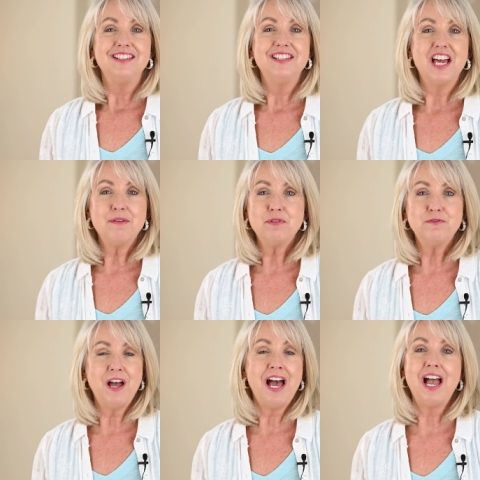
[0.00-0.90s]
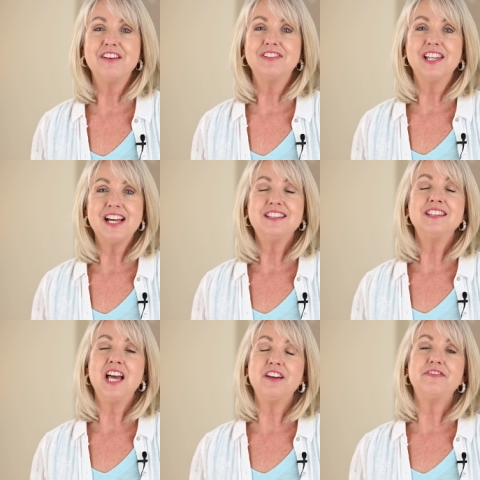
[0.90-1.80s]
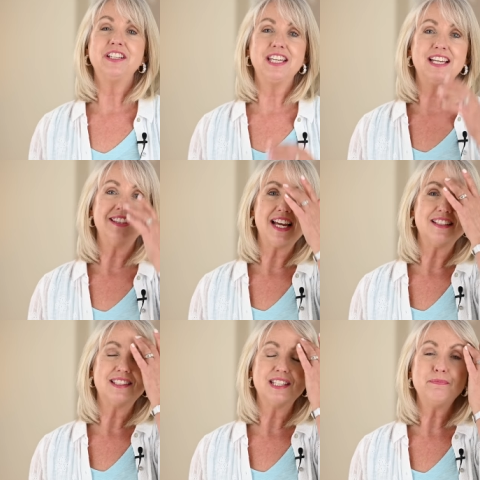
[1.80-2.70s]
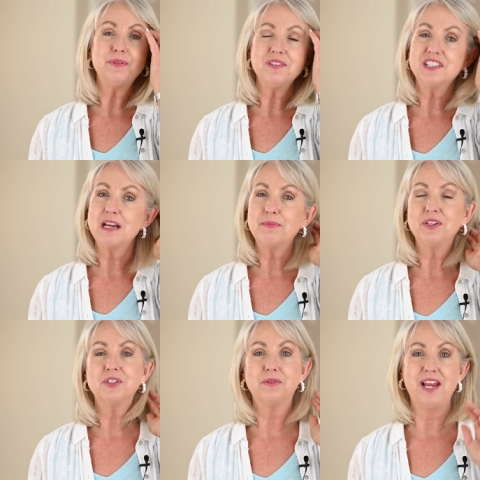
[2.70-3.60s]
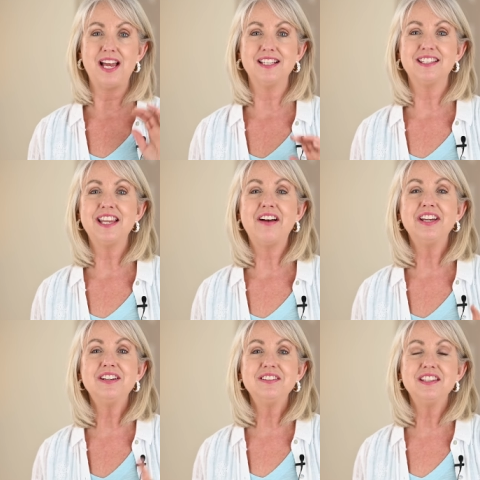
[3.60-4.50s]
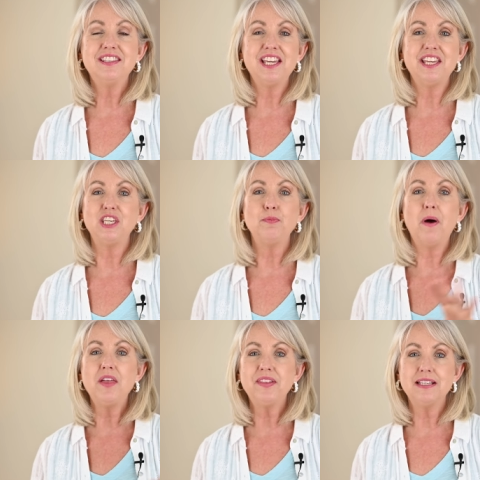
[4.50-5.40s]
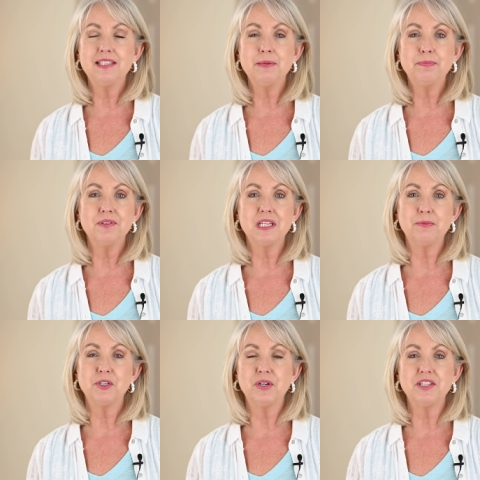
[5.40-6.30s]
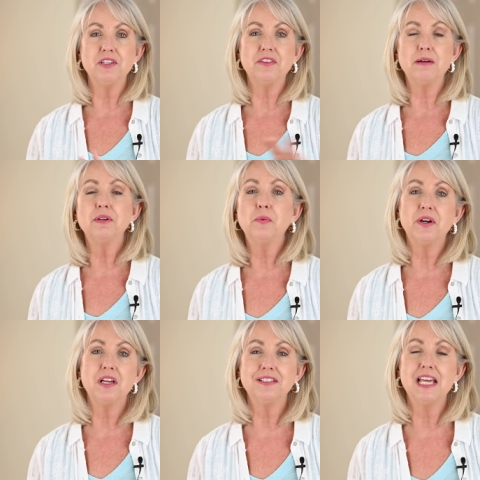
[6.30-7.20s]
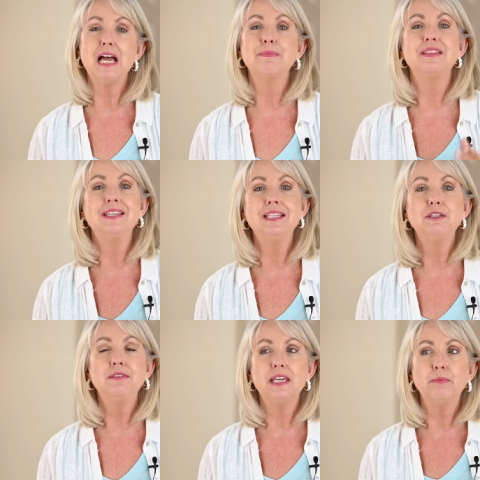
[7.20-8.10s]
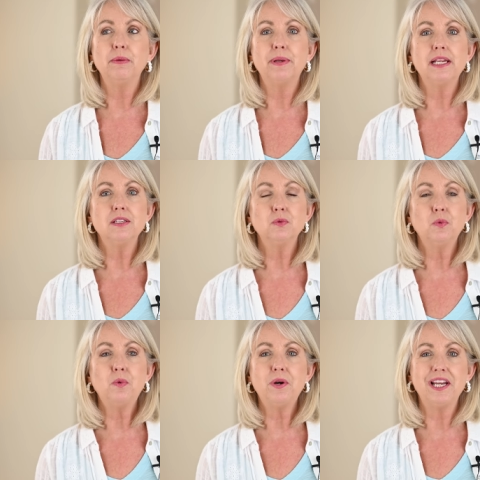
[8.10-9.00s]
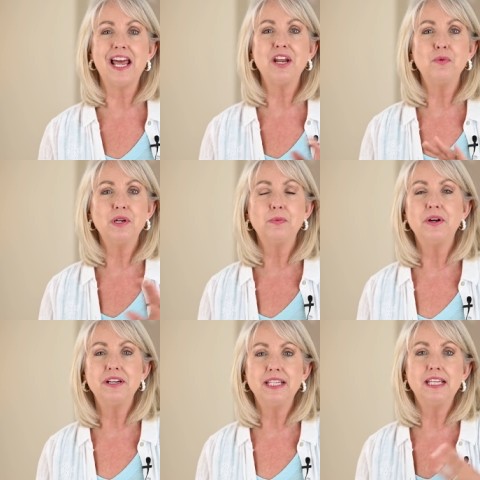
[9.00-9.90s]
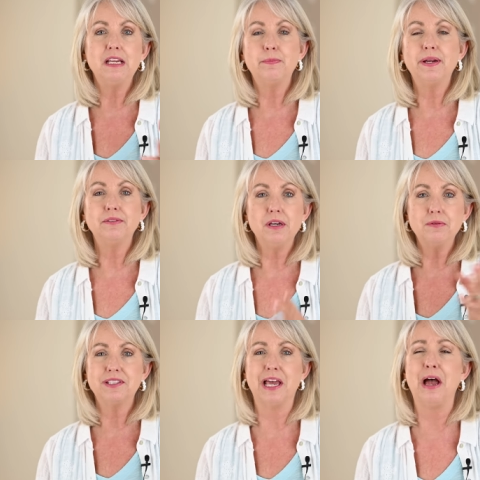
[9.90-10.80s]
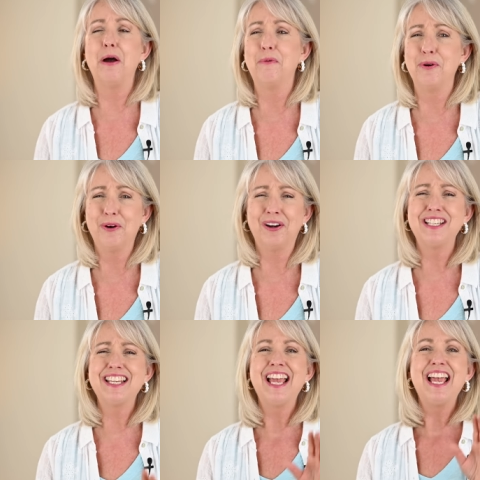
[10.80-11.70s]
Number five, let's not forget that simple summer dress. Now here's the thing, you bought that simple summer dress and you thought, I'm gonna wear it all the time, but then you think, well, but I just wore it. I don't wanna wear it again, everybody will notice I wore it.